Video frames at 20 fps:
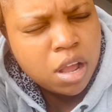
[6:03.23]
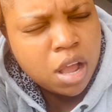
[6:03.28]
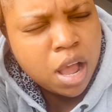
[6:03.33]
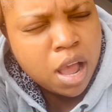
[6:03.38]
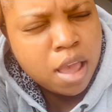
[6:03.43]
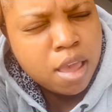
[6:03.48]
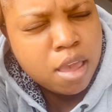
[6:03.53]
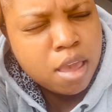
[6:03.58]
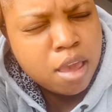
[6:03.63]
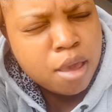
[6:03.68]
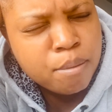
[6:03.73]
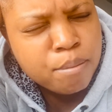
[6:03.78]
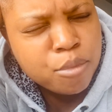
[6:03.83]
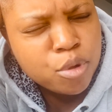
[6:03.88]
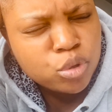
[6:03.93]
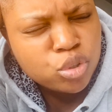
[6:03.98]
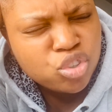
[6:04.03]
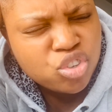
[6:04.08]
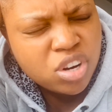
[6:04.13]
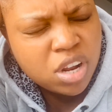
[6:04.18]
I am
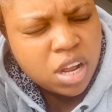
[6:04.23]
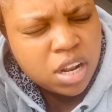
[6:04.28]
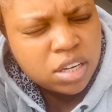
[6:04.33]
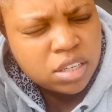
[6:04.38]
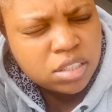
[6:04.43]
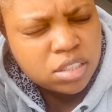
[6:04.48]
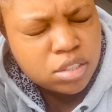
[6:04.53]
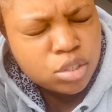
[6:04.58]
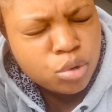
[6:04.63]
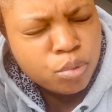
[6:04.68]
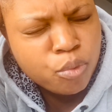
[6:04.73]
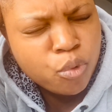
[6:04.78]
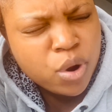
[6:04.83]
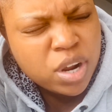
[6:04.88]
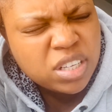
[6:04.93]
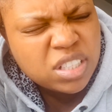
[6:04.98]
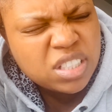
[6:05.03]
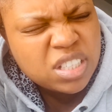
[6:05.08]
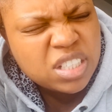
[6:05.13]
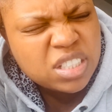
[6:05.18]
your child. Your
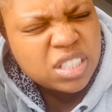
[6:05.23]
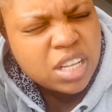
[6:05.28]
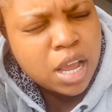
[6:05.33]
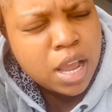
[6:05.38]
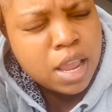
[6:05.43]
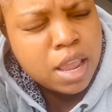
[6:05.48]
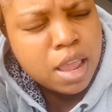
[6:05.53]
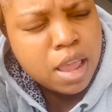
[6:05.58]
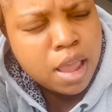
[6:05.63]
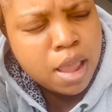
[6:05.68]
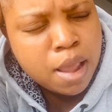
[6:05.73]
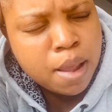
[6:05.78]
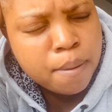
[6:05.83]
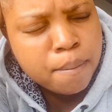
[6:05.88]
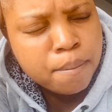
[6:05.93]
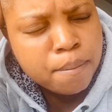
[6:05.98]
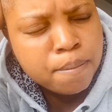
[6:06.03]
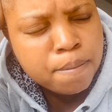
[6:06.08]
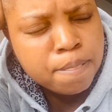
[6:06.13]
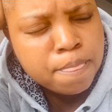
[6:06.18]
word says, I
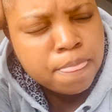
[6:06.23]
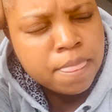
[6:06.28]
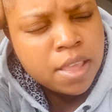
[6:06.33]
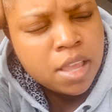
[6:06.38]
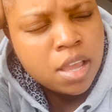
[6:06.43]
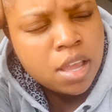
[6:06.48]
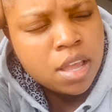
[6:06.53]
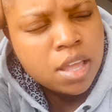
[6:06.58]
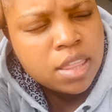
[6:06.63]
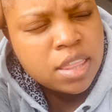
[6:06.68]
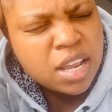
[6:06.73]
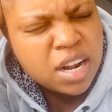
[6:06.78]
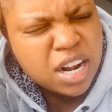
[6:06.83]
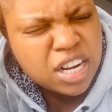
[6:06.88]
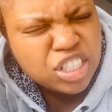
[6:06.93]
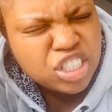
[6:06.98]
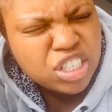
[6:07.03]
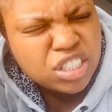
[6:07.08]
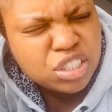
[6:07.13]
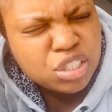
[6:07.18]
am the
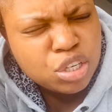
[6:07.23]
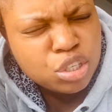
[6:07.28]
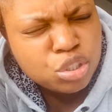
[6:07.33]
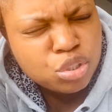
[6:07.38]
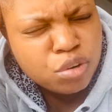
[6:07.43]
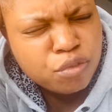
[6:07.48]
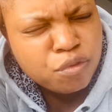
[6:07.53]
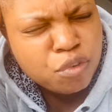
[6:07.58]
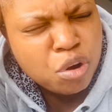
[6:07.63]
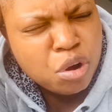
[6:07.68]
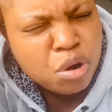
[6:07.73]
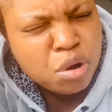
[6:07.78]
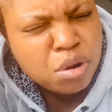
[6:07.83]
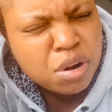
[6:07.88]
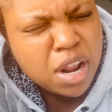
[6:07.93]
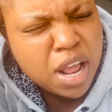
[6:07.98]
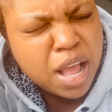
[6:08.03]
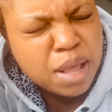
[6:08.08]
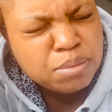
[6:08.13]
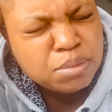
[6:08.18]
righteousness of
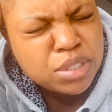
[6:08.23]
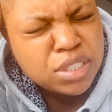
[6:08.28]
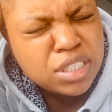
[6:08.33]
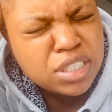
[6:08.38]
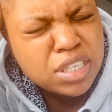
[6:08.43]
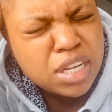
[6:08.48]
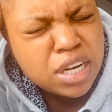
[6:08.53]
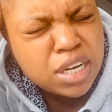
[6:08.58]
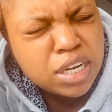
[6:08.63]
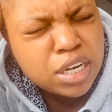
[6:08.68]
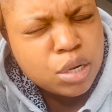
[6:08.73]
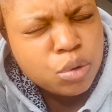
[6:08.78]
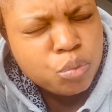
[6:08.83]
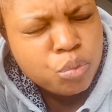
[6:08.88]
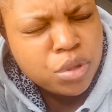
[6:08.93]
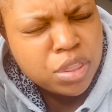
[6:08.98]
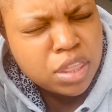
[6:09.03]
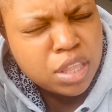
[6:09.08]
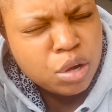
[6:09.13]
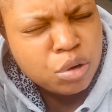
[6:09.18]
God. I'm standing
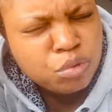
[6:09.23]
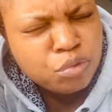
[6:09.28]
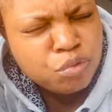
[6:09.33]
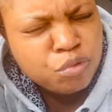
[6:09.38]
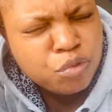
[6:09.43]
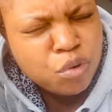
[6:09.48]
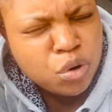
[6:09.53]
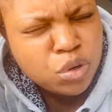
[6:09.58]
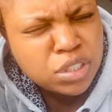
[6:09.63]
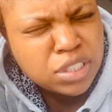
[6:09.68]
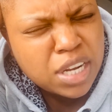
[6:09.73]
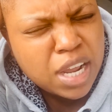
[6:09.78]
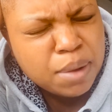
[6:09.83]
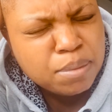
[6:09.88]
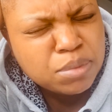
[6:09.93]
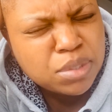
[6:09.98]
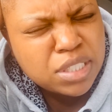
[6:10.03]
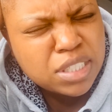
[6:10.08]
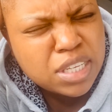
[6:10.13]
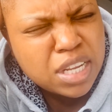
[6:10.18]
without fault.
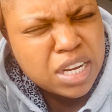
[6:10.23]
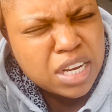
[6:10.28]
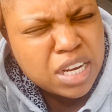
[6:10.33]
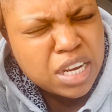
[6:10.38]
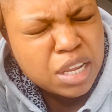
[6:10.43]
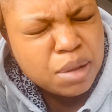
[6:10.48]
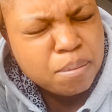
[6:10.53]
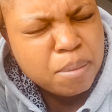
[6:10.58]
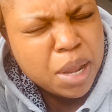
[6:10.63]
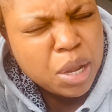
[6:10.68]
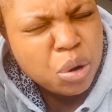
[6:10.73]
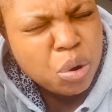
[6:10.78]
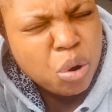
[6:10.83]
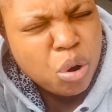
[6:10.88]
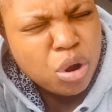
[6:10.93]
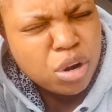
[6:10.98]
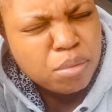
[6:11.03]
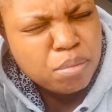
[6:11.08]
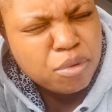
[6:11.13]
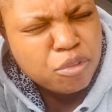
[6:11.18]
I'm standing, my
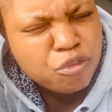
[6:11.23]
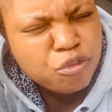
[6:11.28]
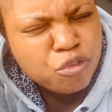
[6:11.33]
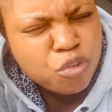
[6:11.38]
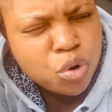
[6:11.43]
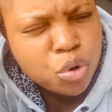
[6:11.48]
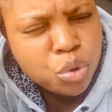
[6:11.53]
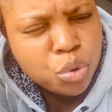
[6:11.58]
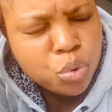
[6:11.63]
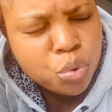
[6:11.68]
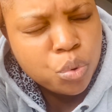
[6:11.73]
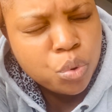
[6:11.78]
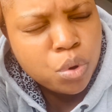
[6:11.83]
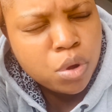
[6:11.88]
God, before you,